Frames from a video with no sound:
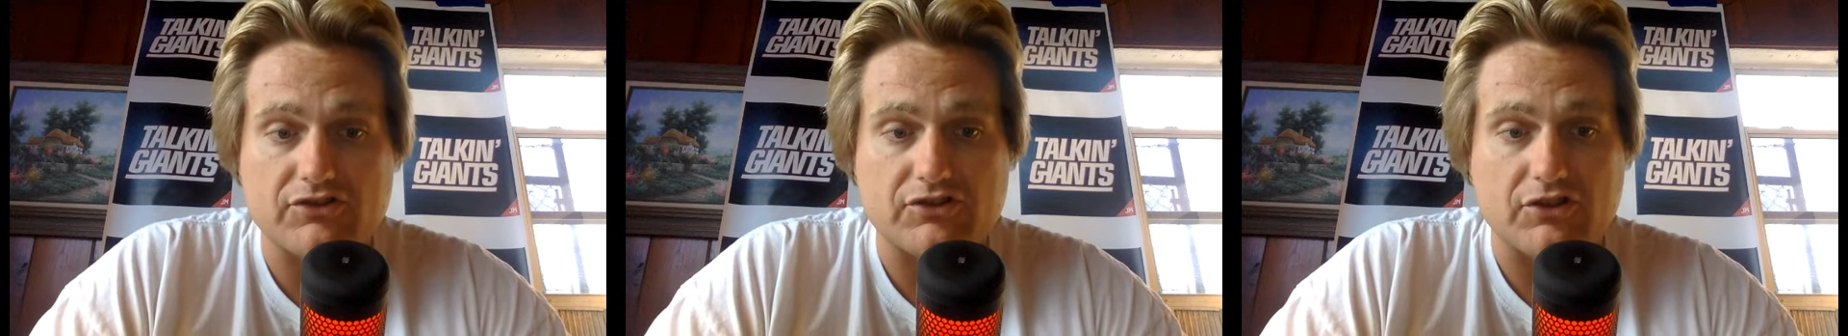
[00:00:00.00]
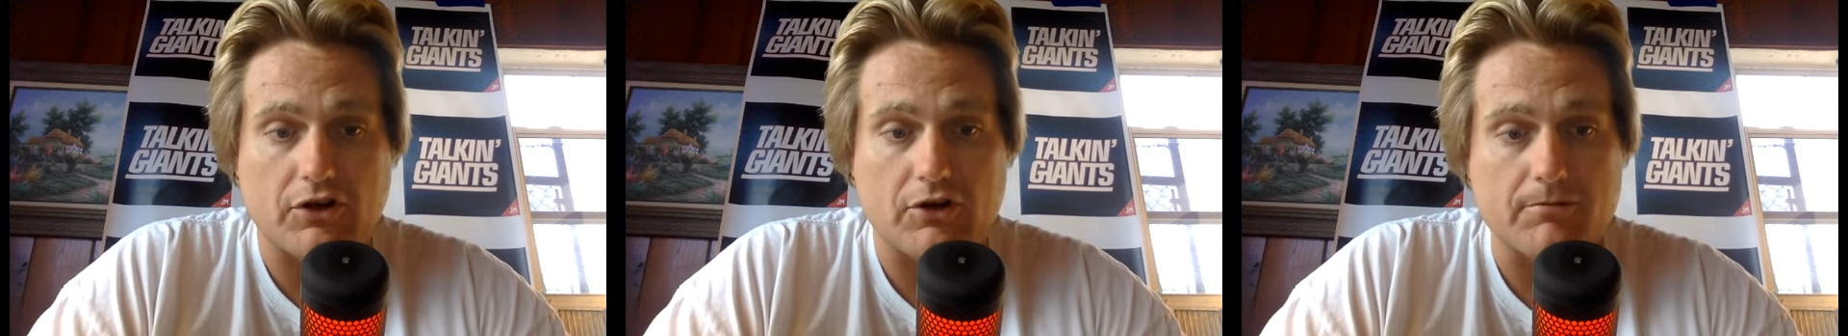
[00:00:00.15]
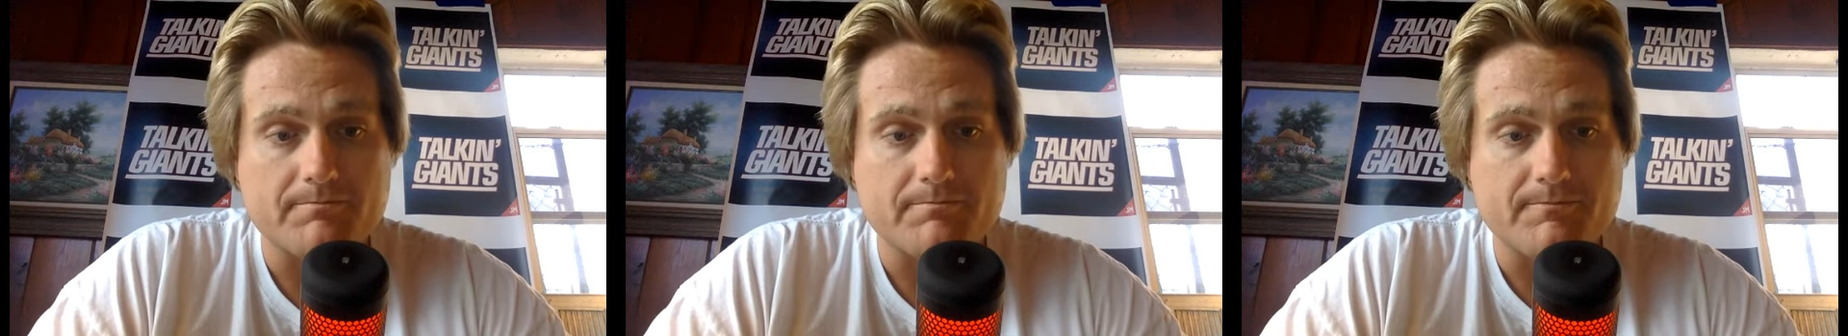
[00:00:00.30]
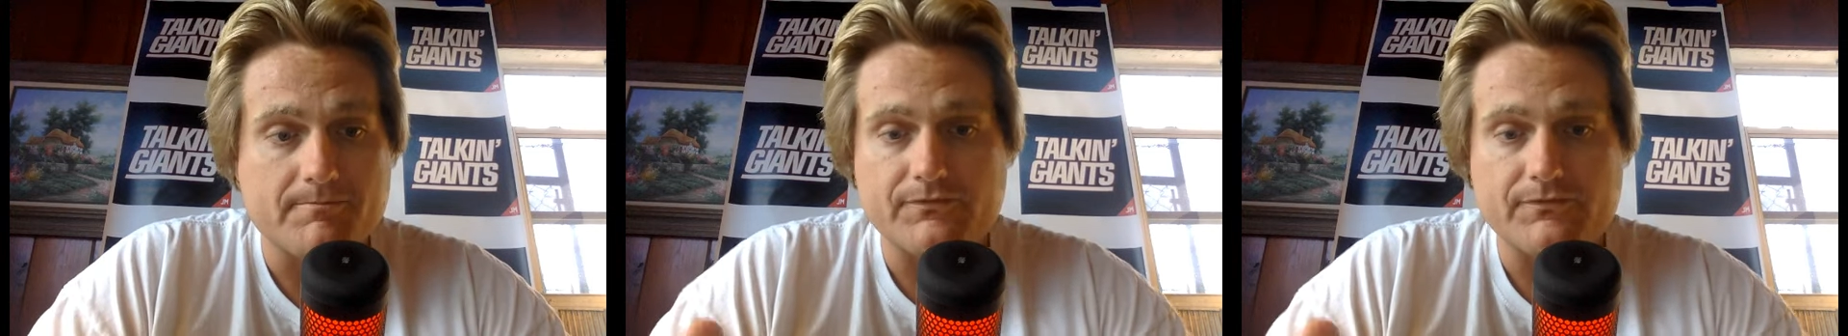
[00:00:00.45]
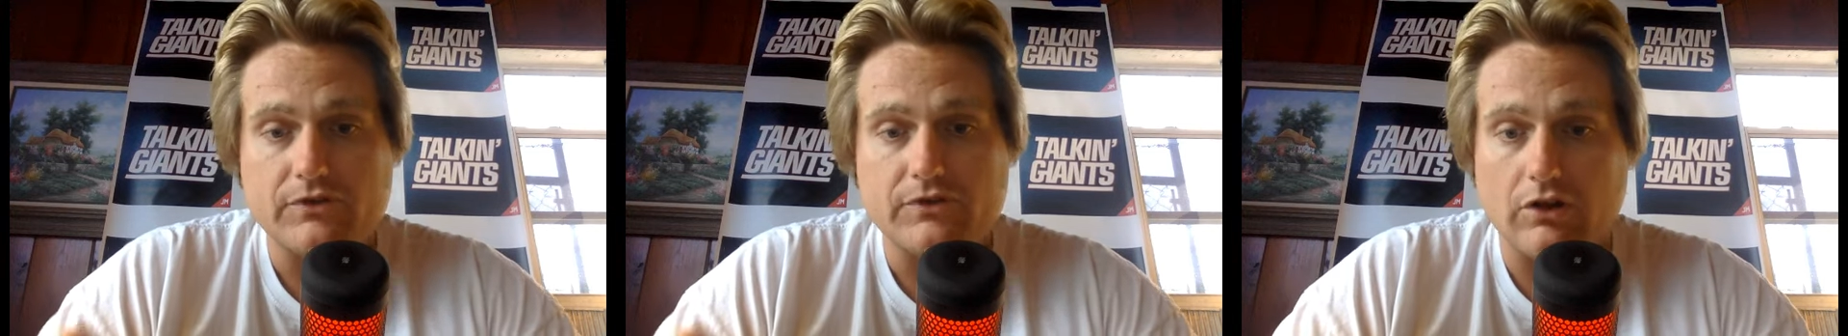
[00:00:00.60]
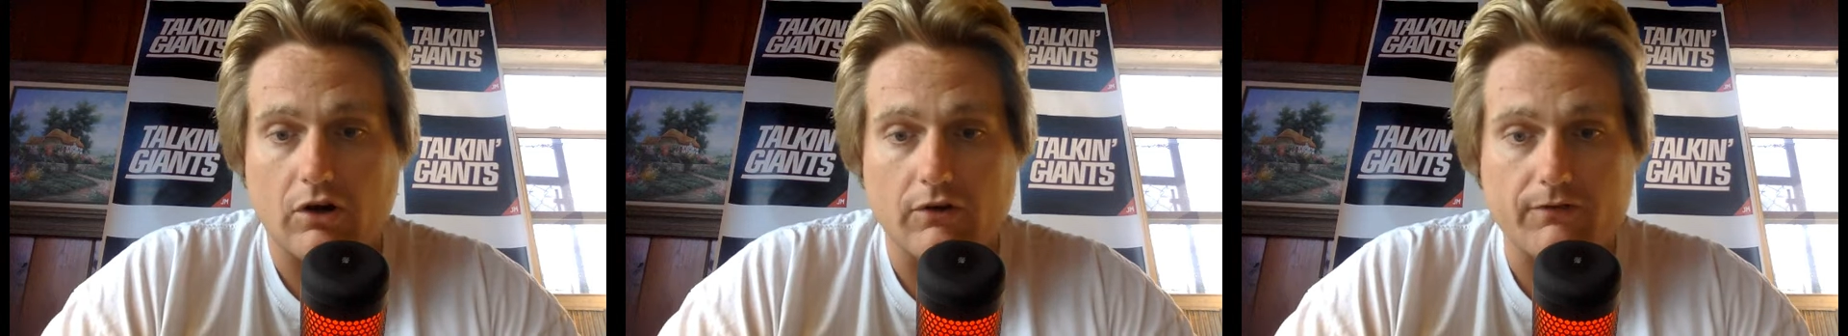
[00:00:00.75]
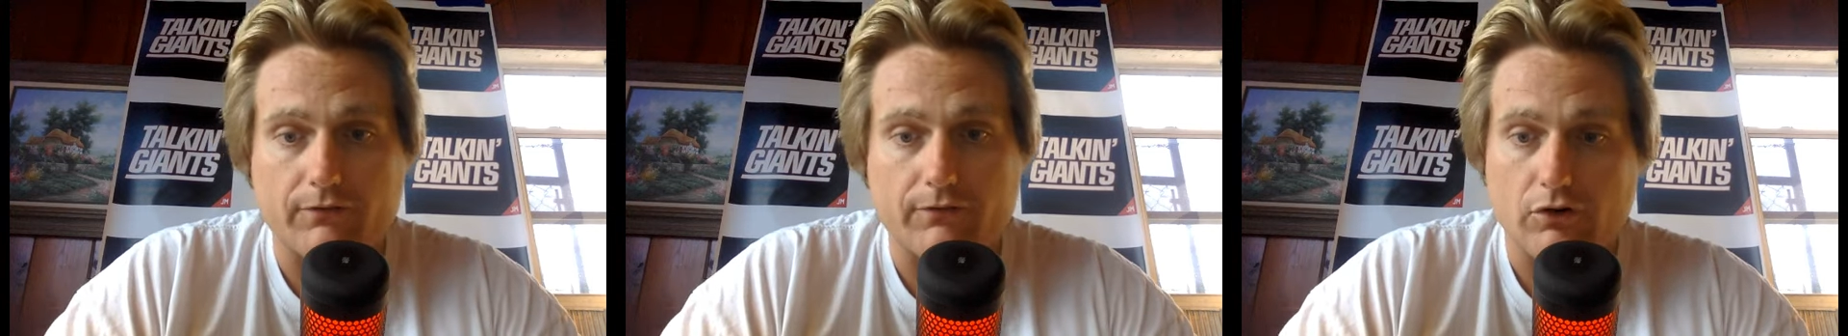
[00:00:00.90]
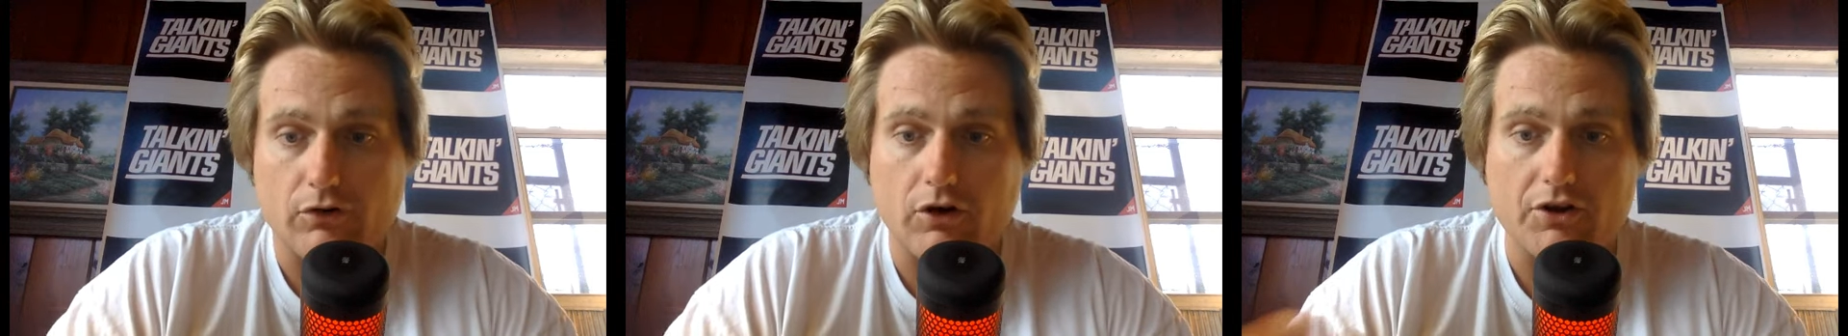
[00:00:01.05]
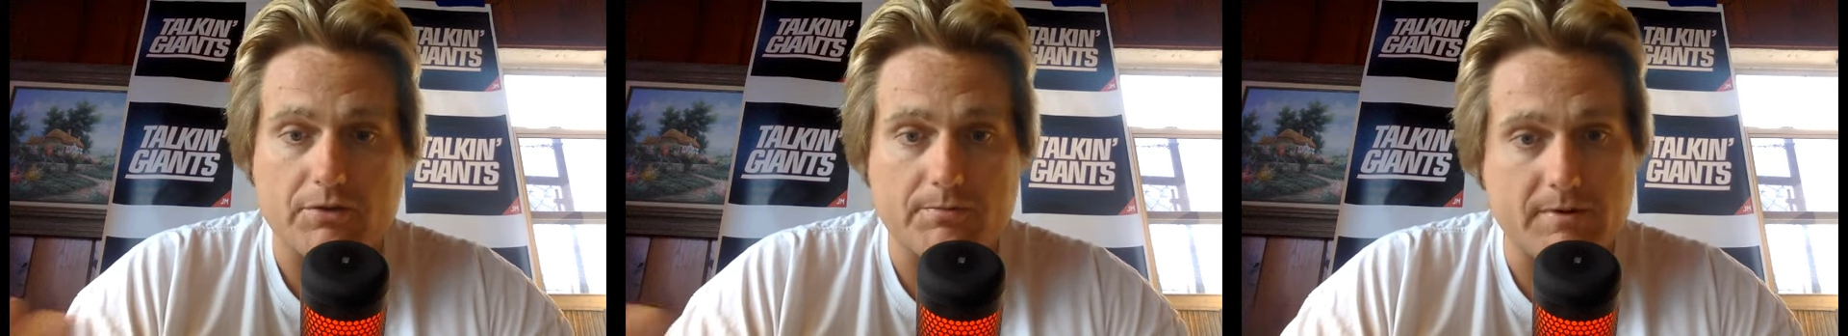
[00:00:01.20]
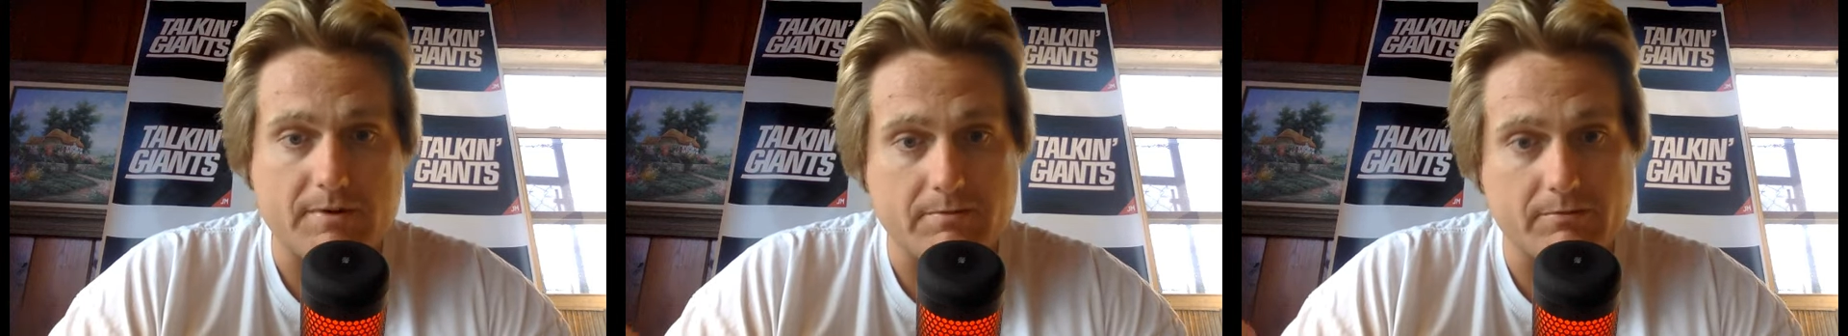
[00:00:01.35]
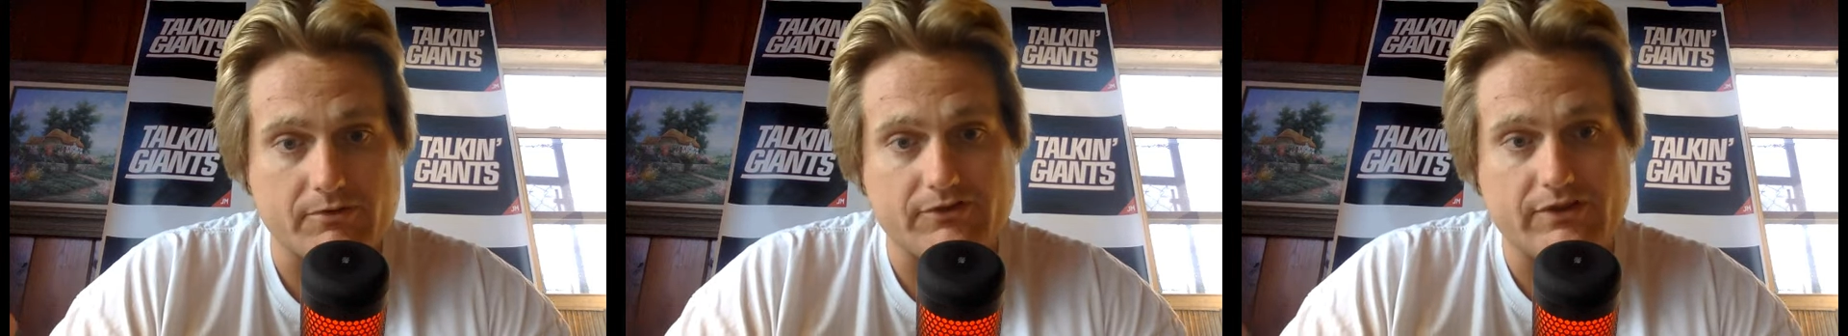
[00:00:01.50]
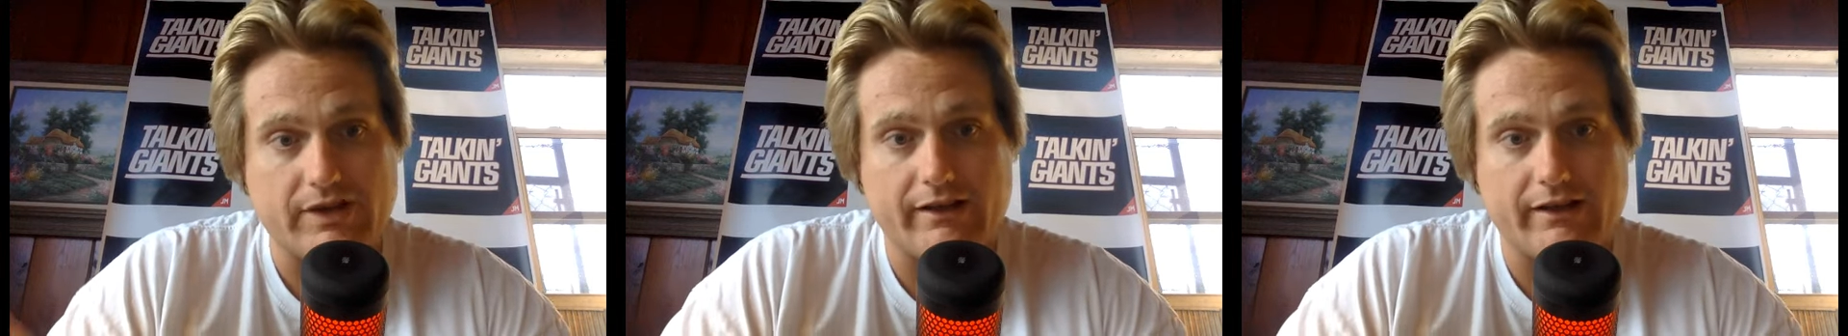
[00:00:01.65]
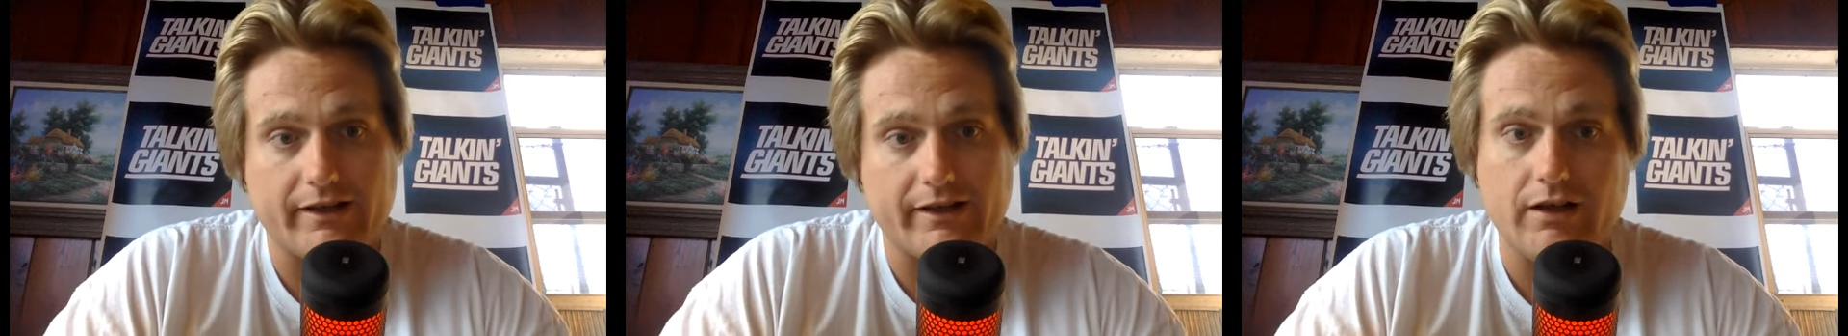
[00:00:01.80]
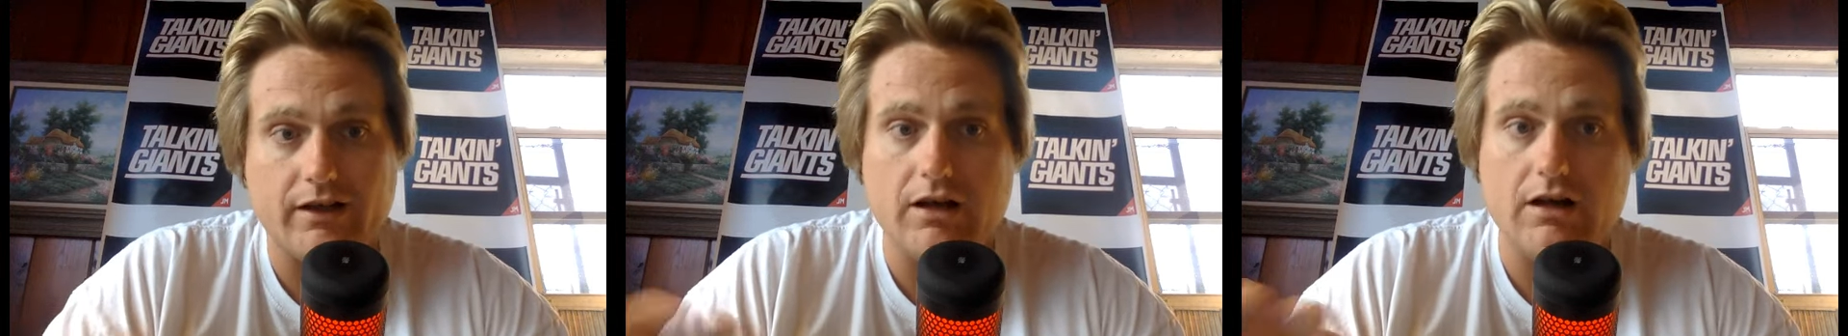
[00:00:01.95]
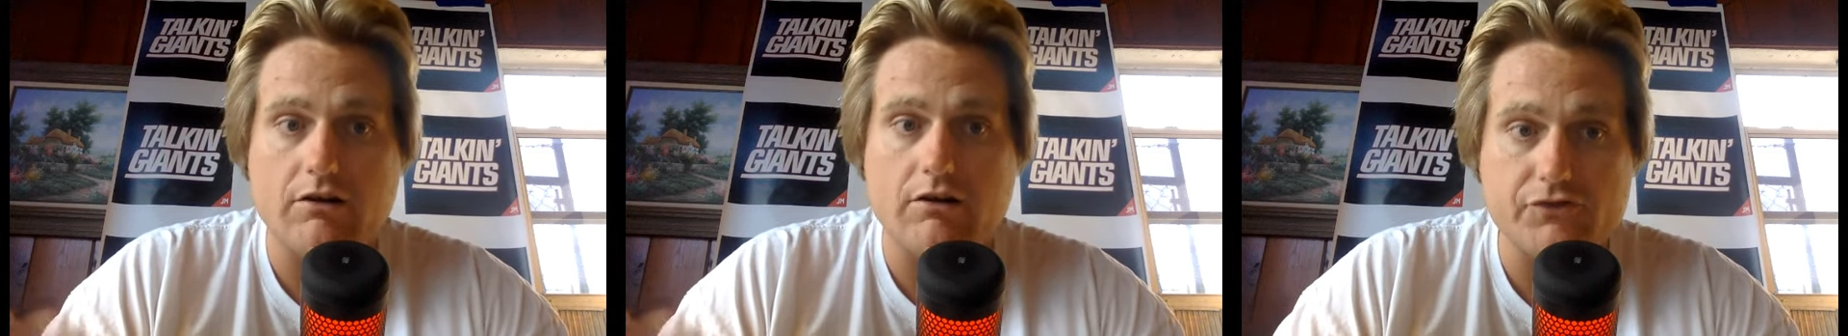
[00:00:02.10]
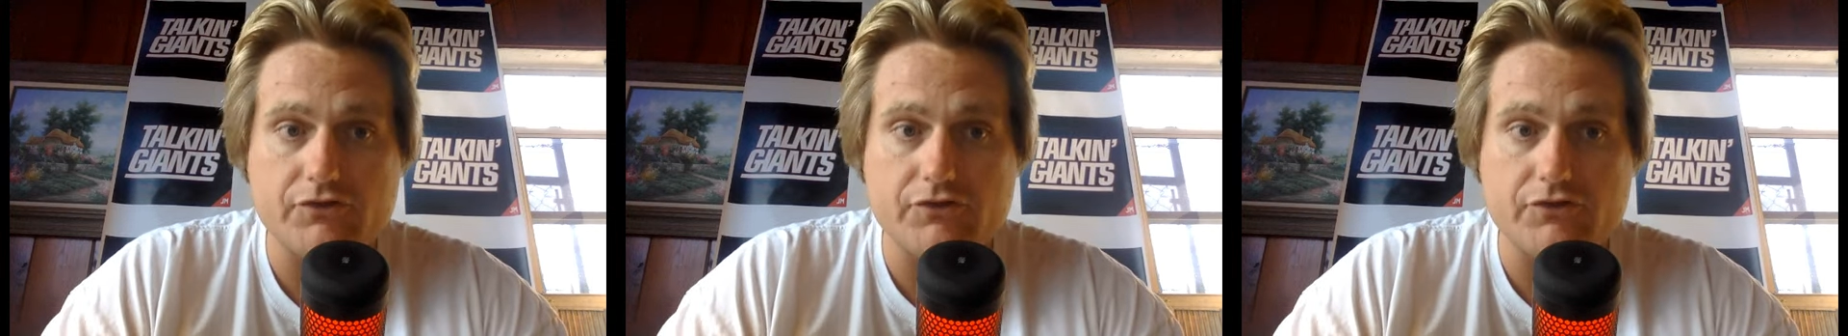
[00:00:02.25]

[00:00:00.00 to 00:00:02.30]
So uh, for all the people saying like, oh,